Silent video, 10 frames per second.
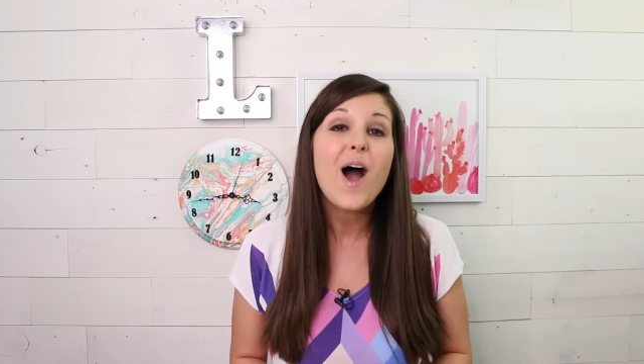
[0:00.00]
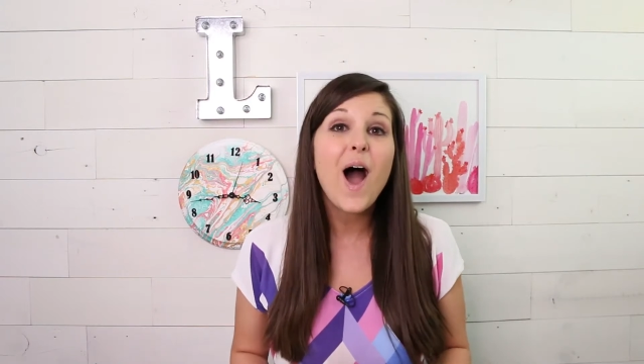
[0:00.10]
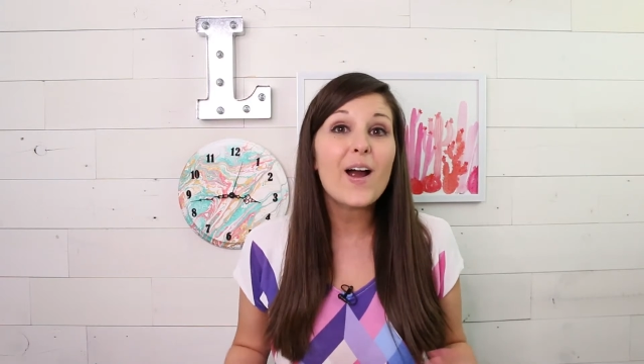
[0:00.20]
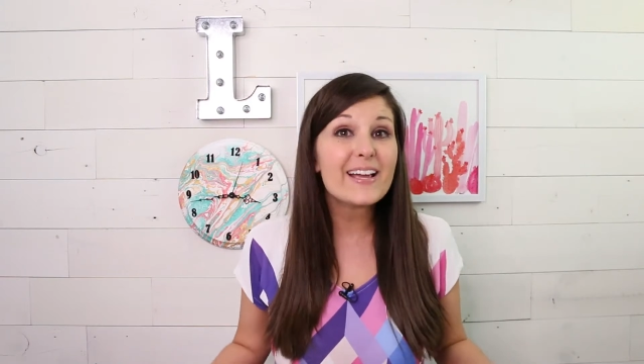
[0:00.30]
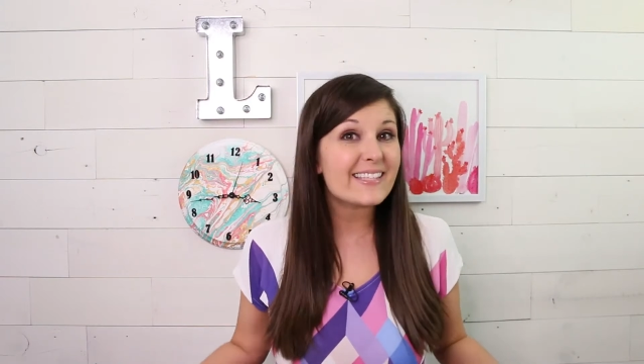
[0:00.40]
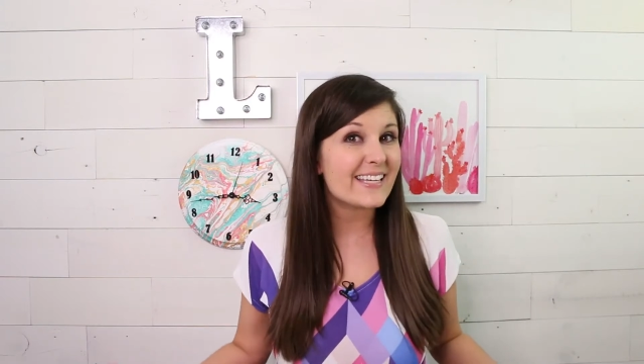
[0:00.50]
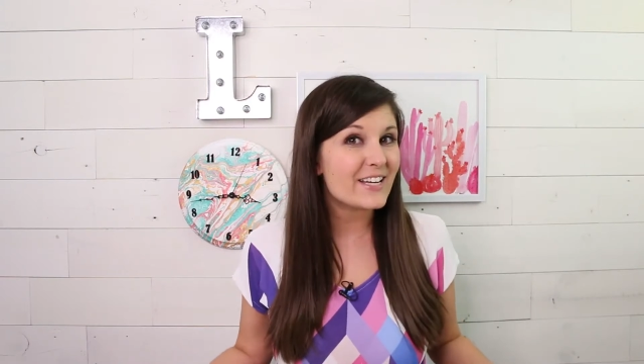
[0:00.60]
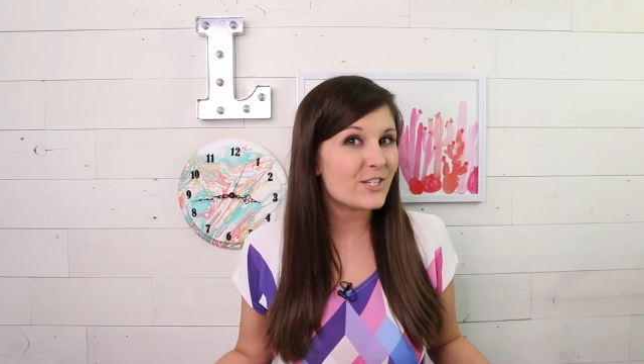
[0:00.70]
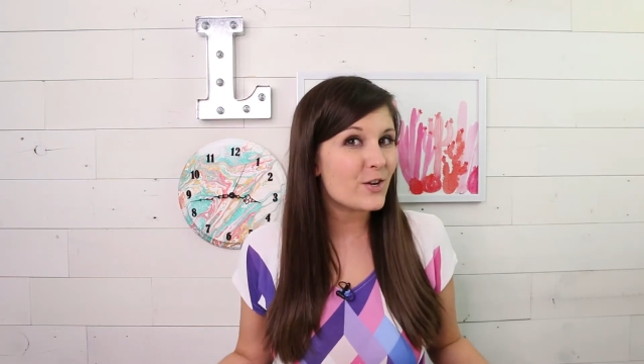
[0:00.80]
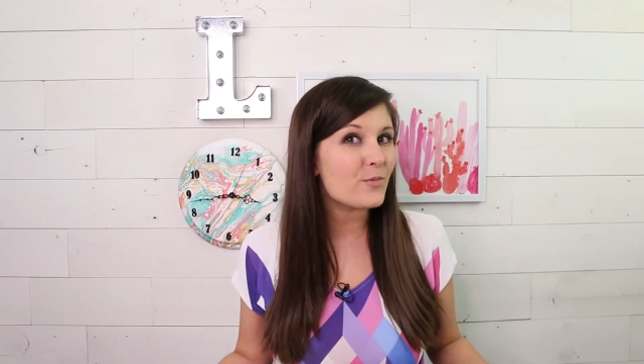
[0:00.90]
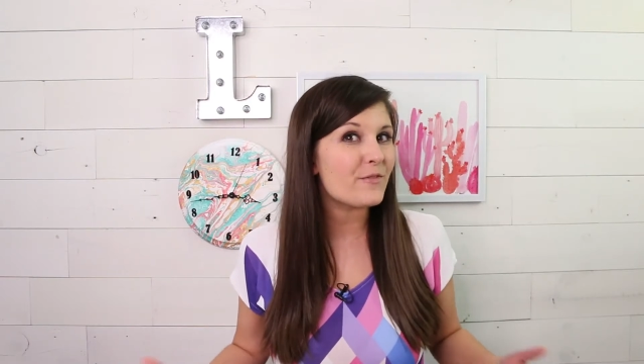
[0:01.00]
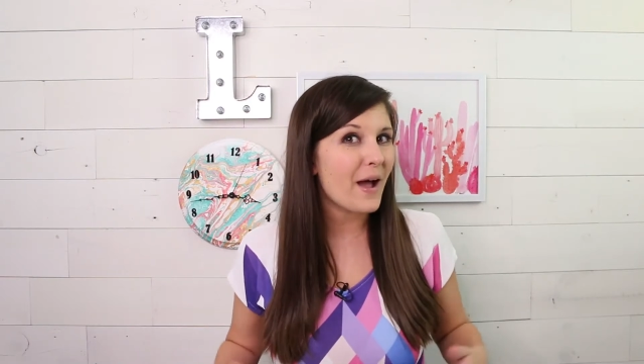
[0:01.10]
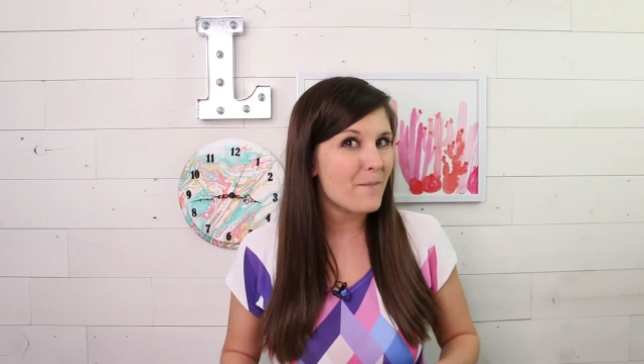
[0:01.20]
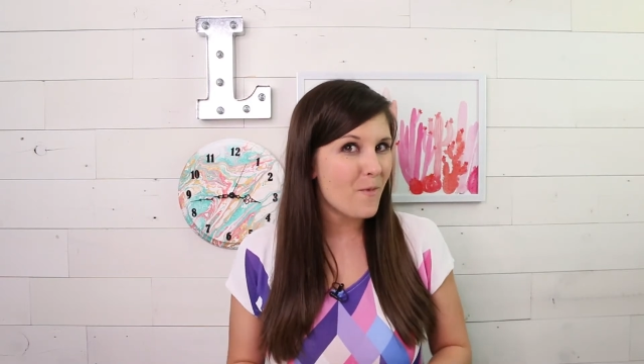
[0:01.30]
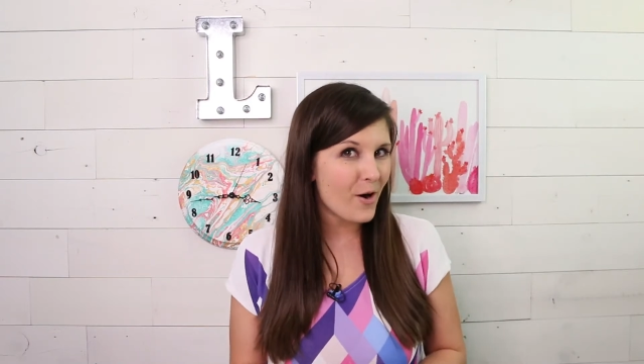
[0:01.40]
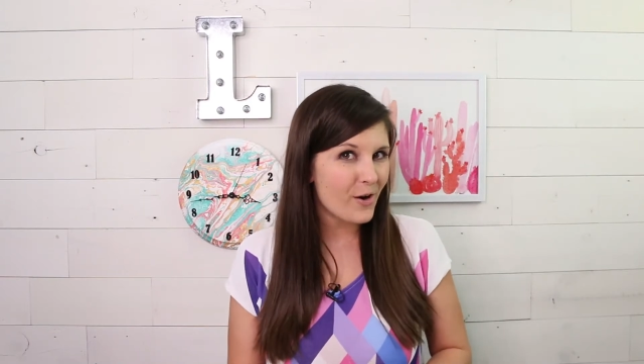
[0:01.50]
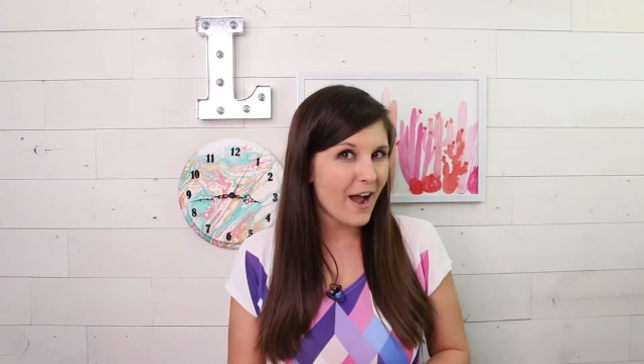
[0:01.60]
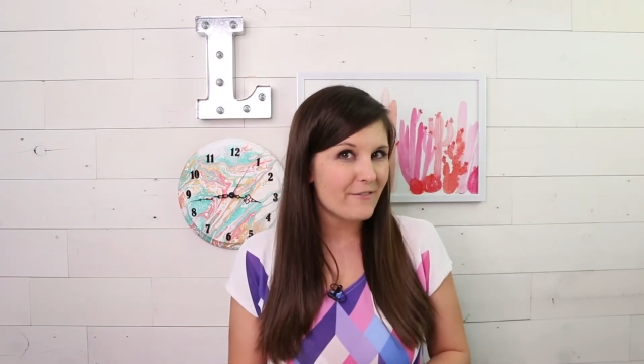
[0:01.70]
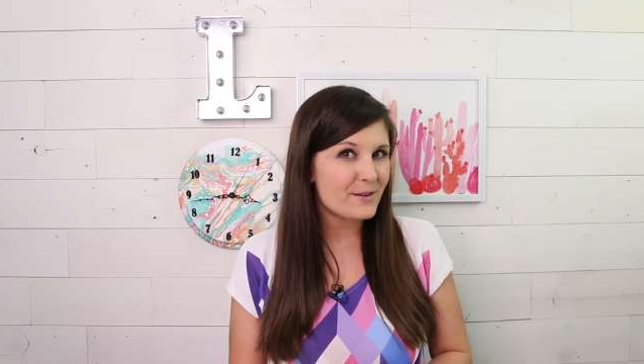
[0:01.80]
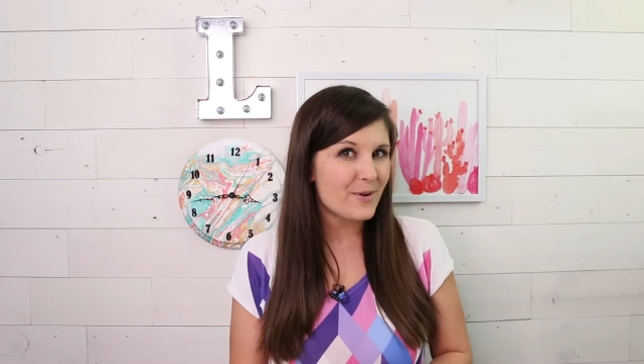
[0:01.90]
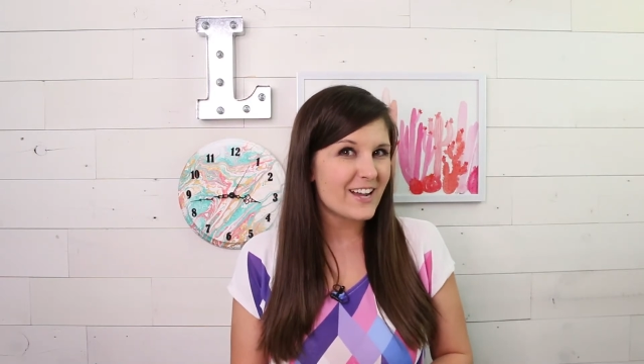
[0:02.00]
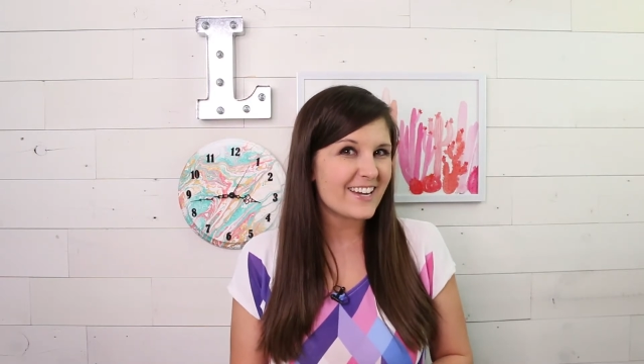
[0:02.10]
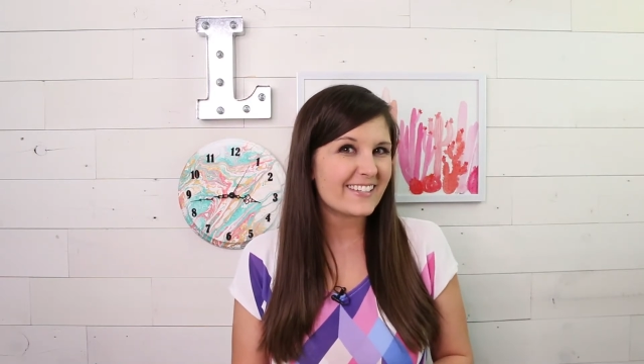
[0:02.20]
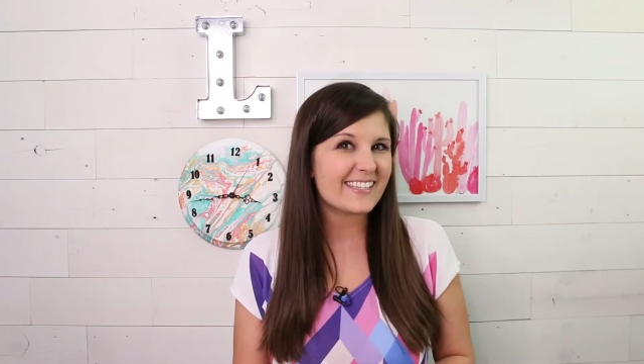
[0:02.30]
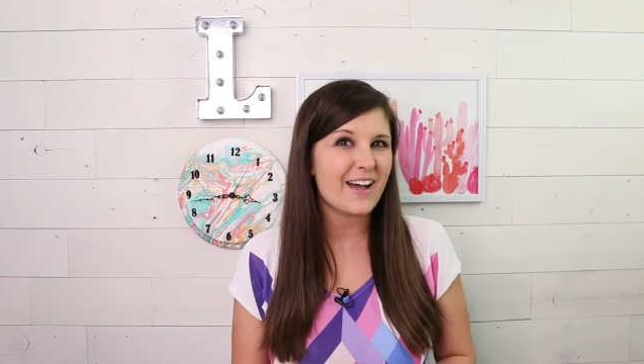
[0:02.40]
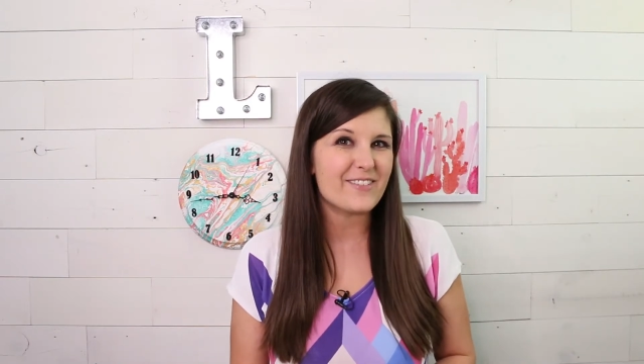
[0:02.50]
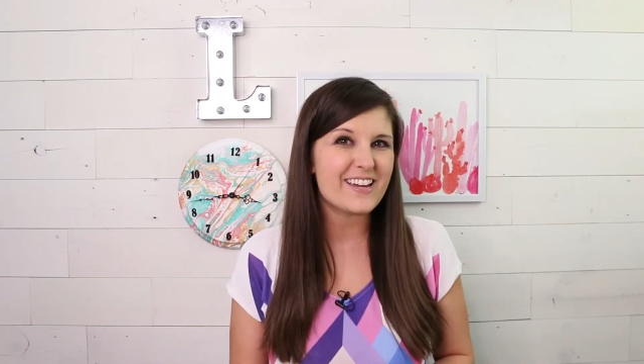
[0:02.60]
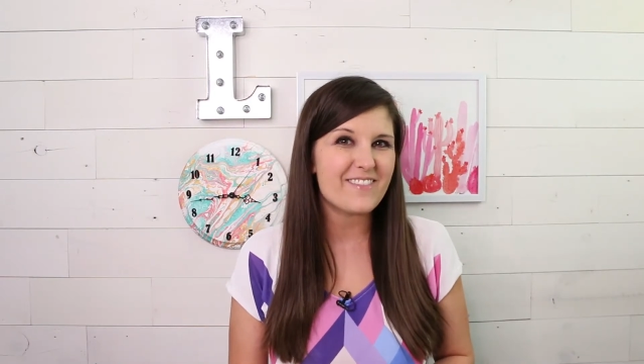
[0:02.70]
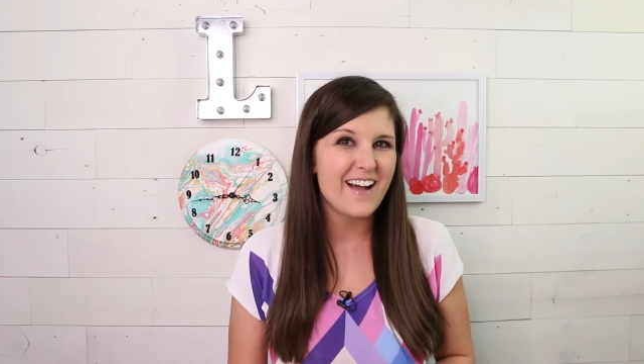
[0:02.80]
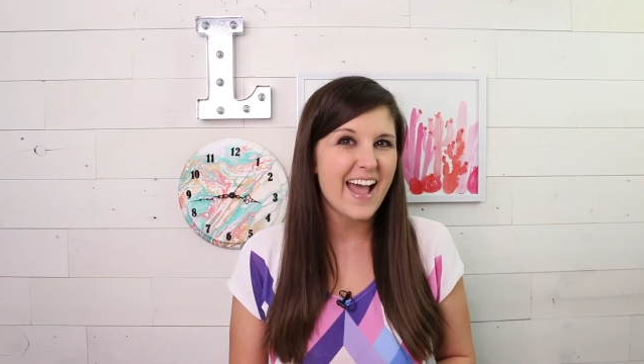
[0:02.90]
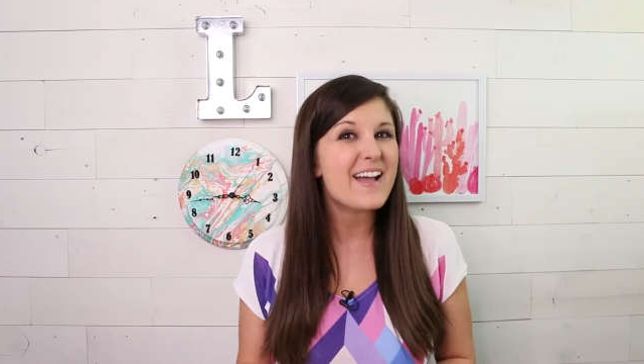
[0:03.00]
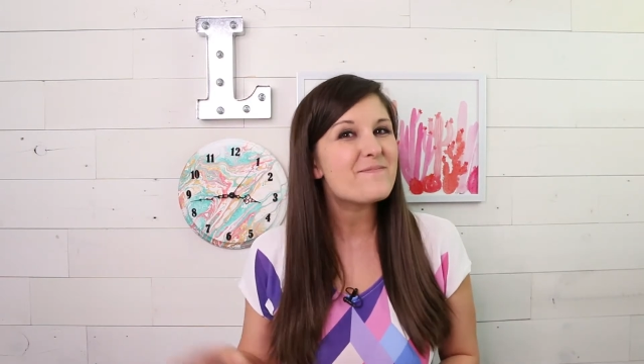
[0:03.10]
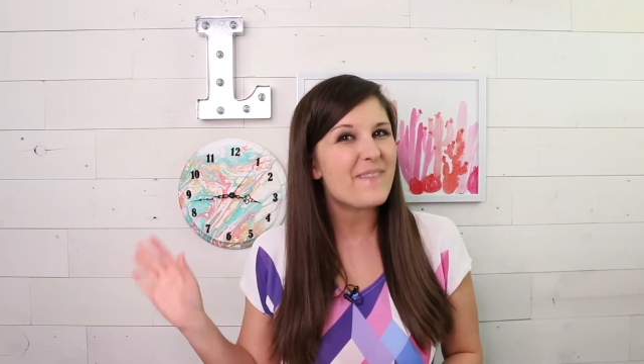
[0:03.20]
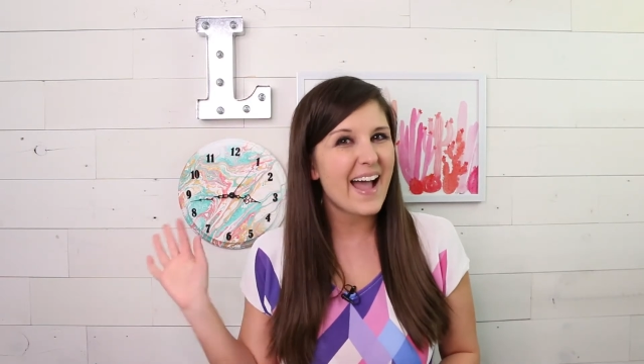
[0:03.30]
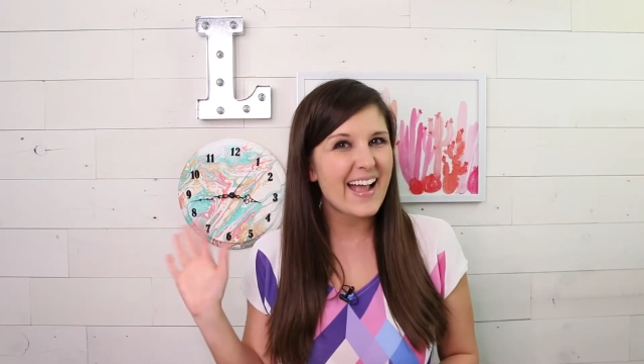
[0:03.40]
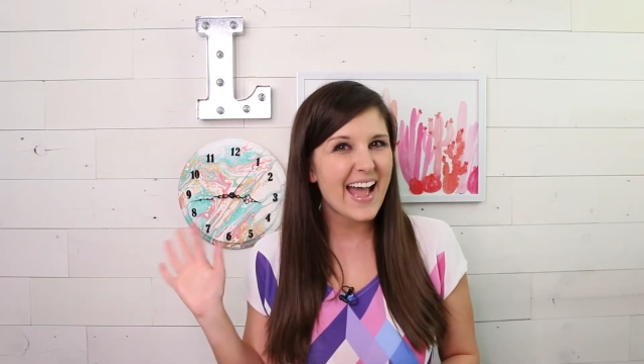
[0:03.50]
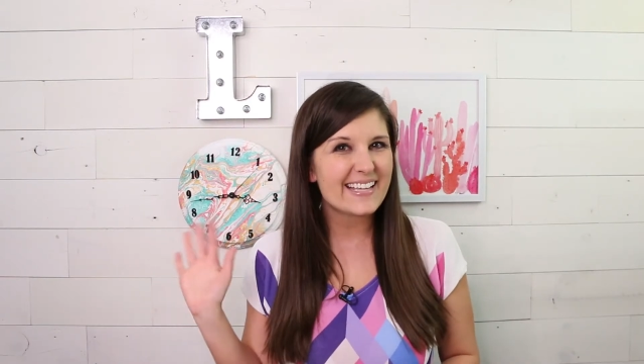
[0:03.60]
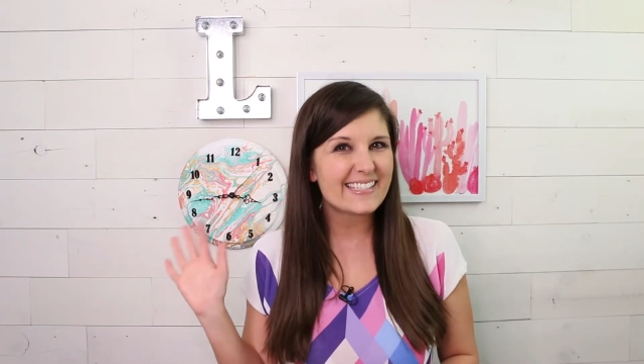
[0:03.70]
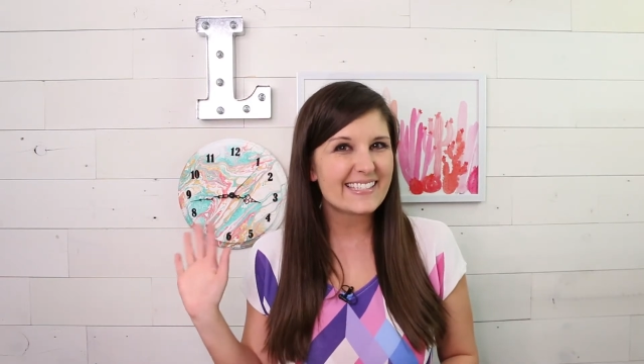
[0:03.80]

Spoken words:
All right, stay tuned. We've got more crafty projects coming your way. Bye, guys.